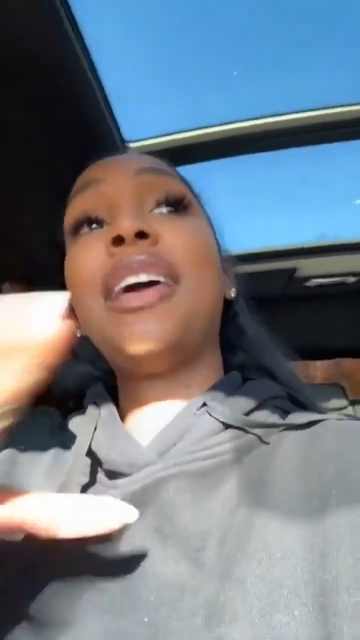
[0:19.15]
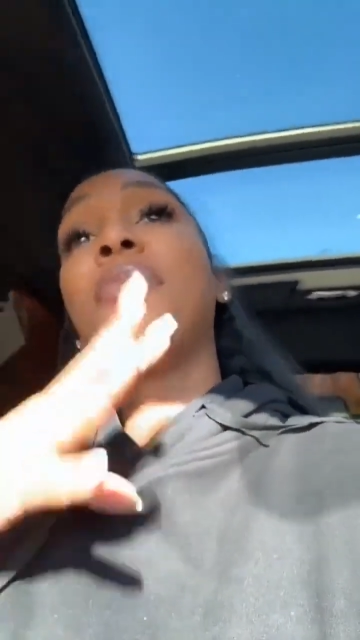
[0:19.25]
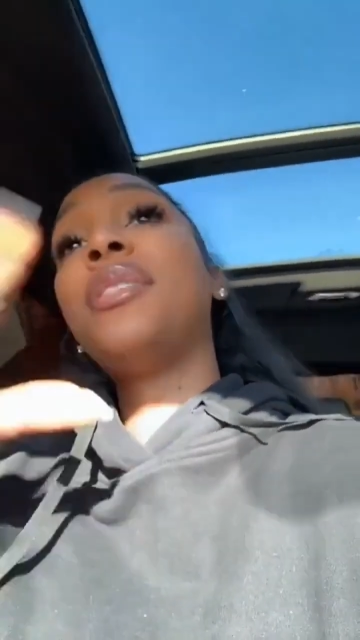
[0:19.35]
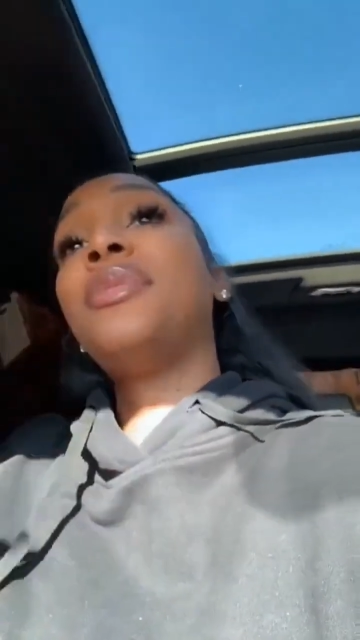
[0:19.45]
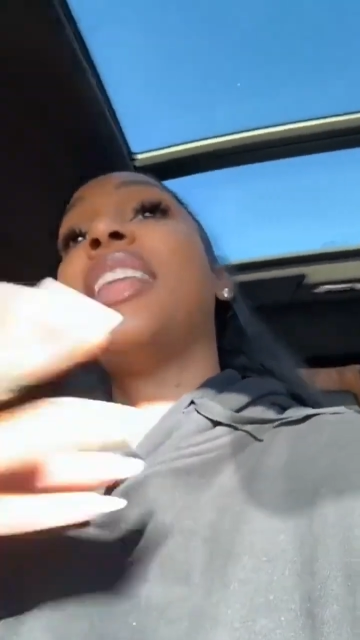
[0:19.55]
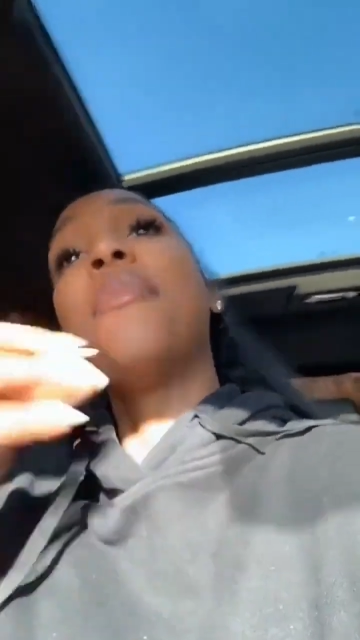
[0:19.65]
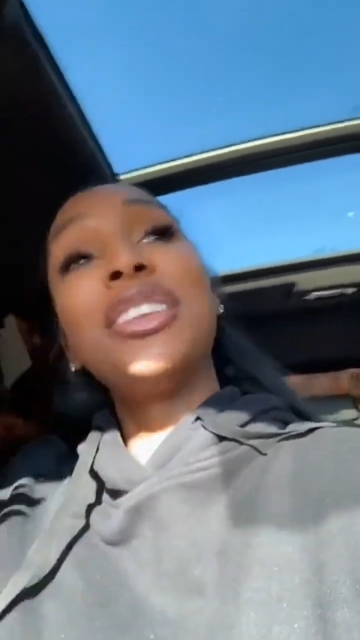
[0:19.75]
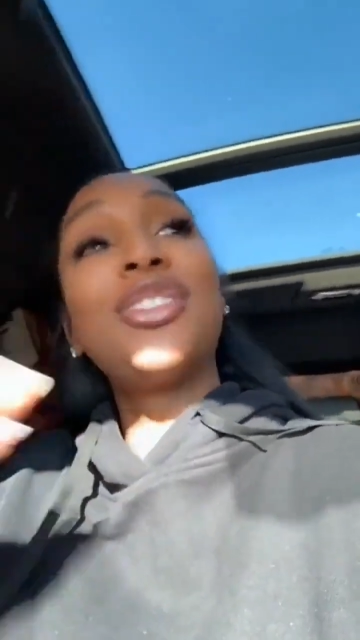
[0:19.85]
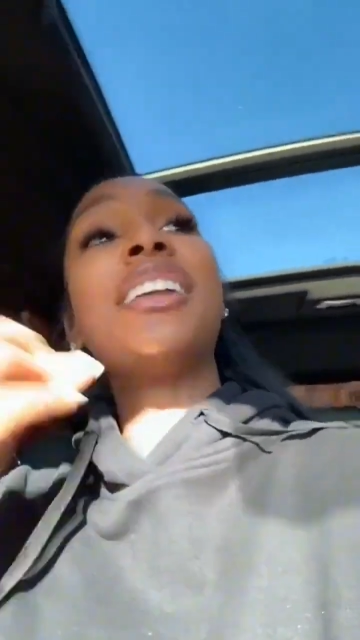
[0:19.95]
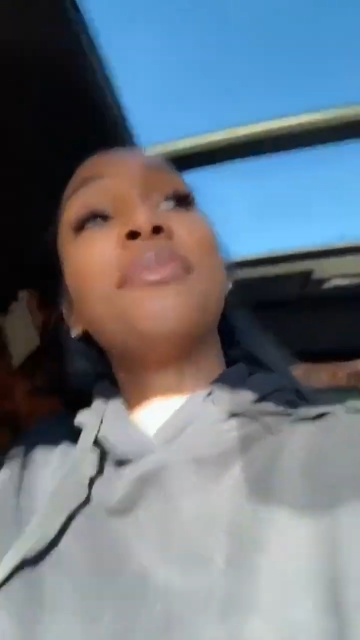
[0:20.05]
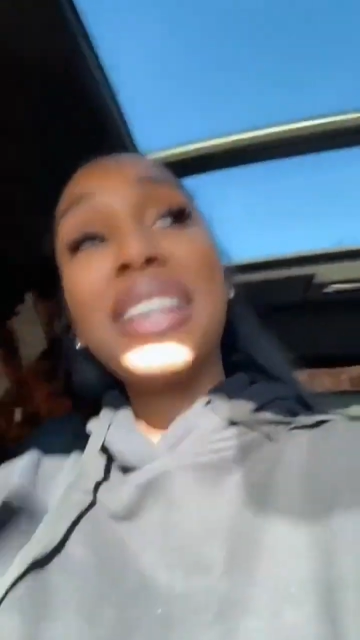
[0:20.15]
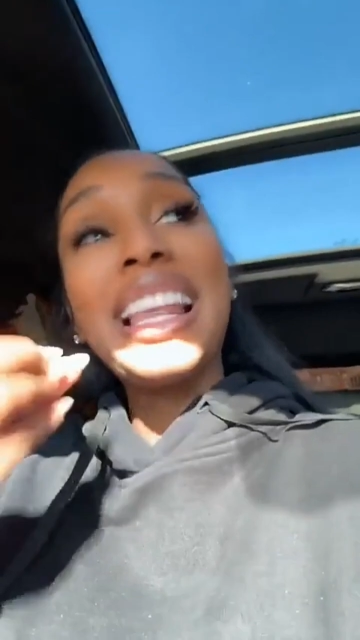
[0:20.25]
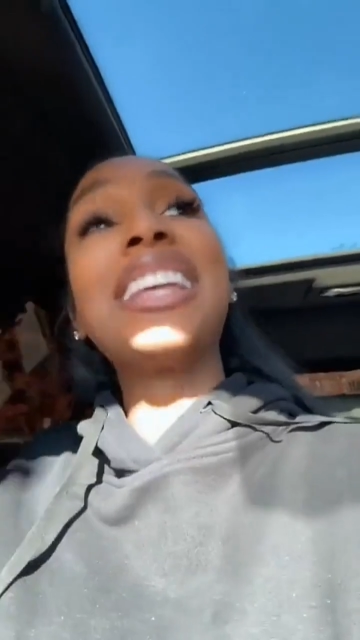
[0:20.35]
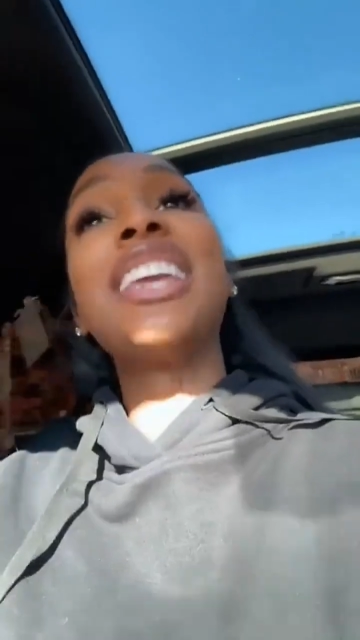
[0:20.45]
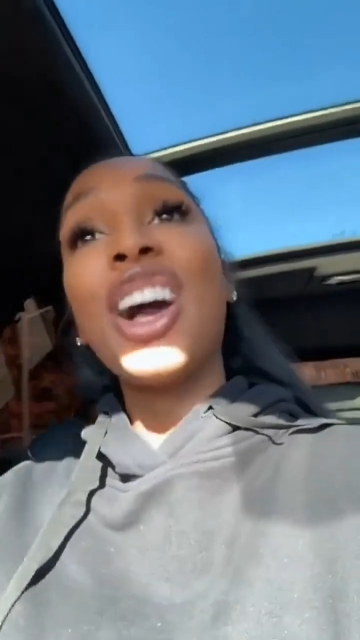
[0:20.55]
Let me let me try to be
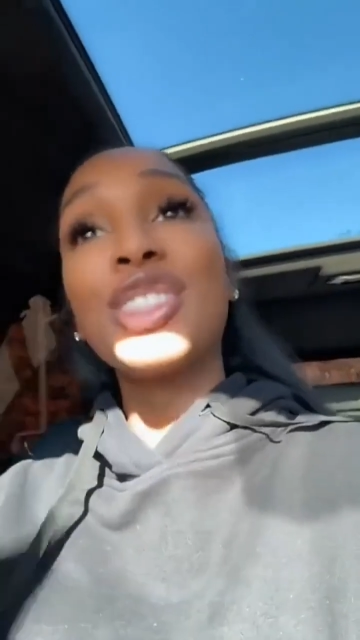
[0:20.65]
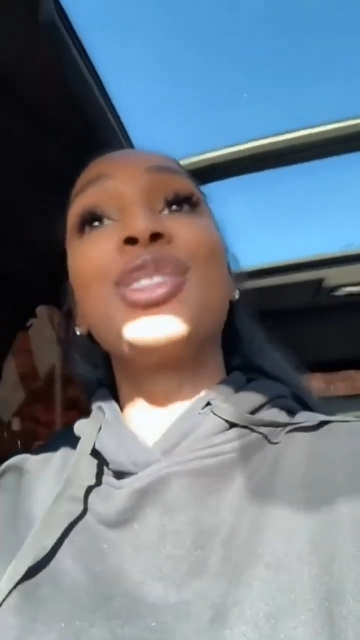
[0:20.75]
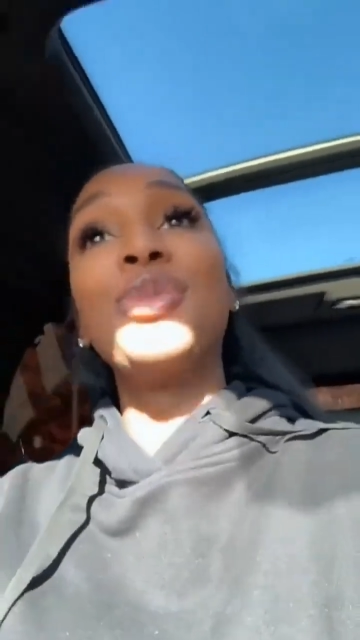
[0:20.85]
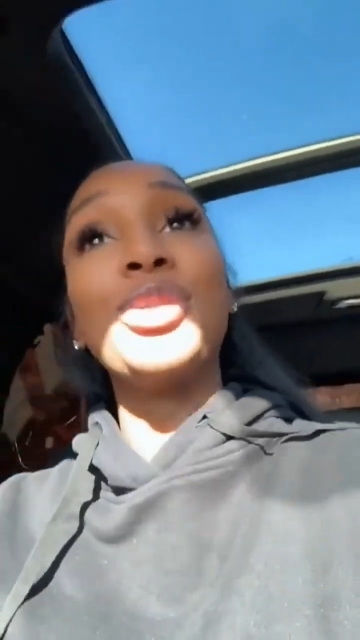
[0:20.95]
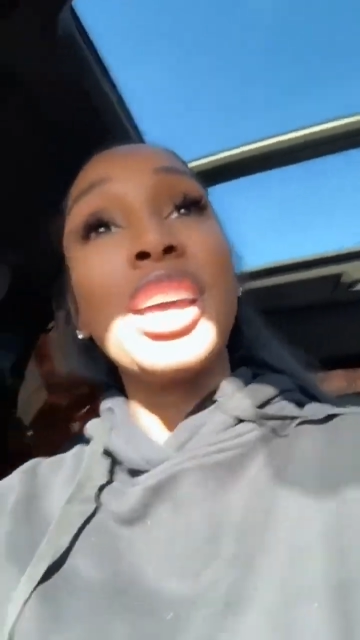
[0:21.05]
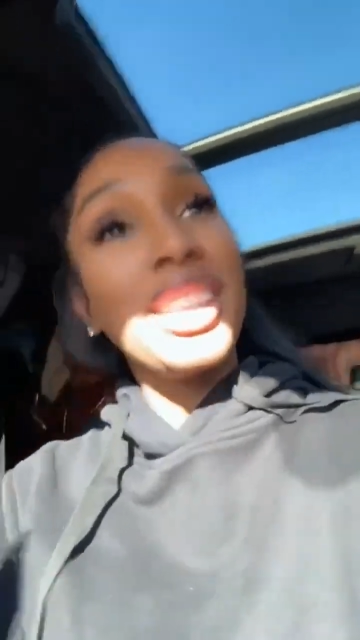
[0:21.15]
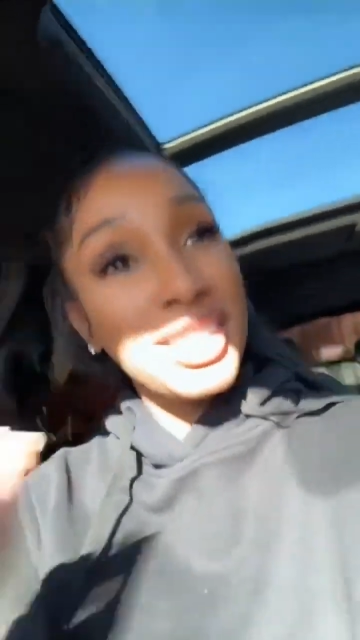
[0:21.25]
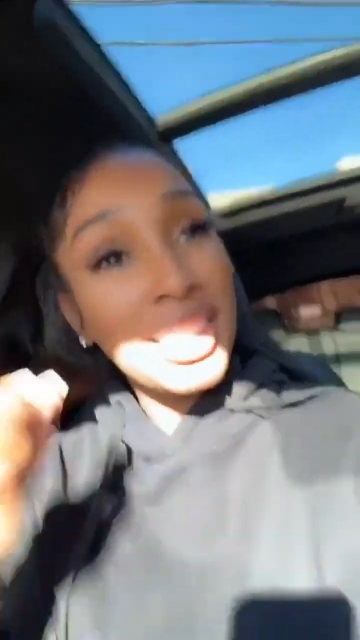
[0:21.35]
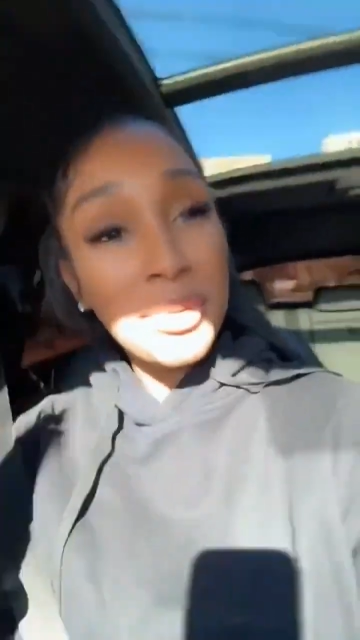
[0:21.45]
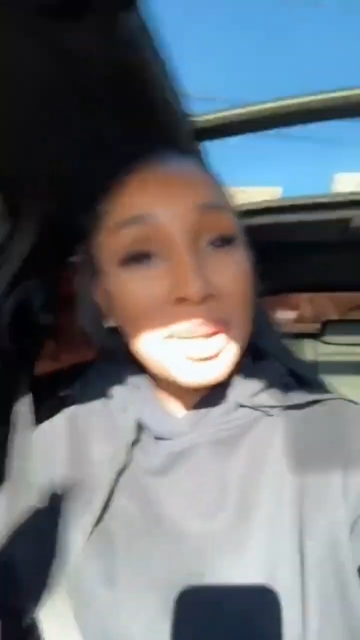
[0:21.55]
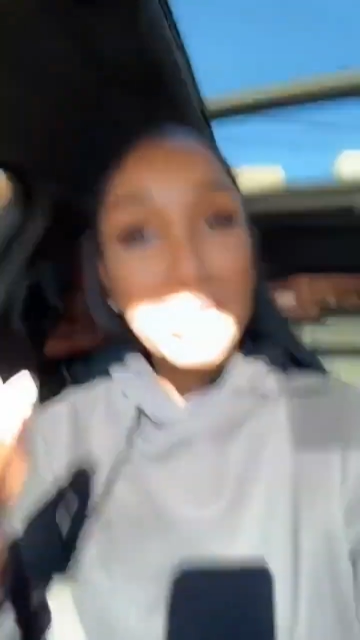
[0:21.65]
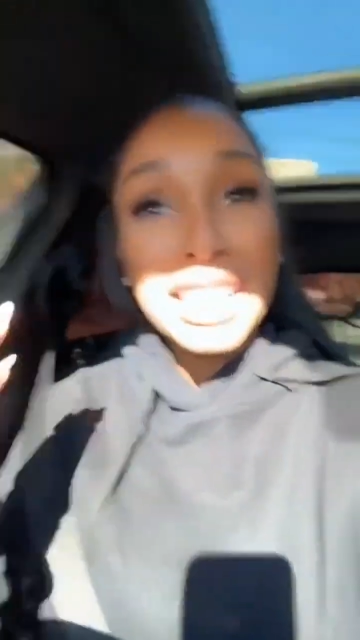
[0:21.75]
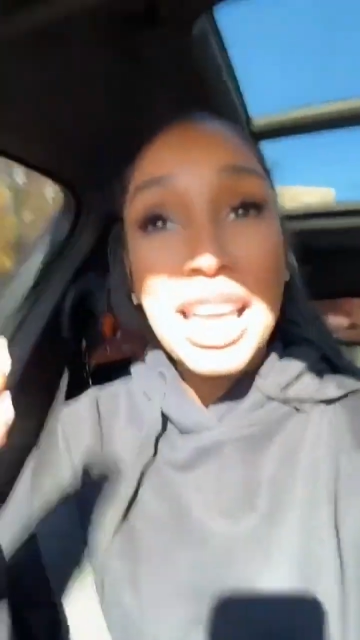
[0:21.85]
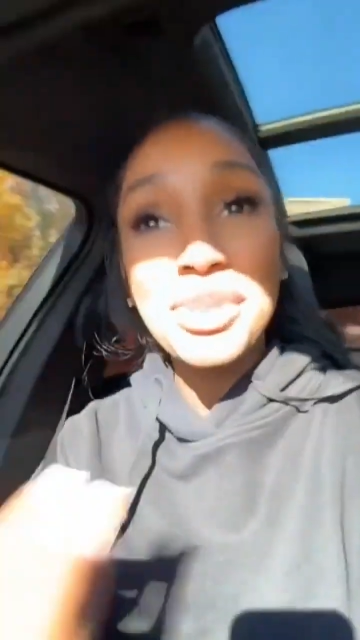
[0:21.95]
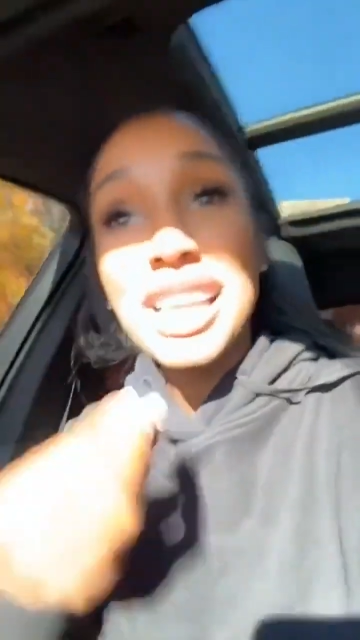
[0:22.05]
like y'all too. You see what I'm saying?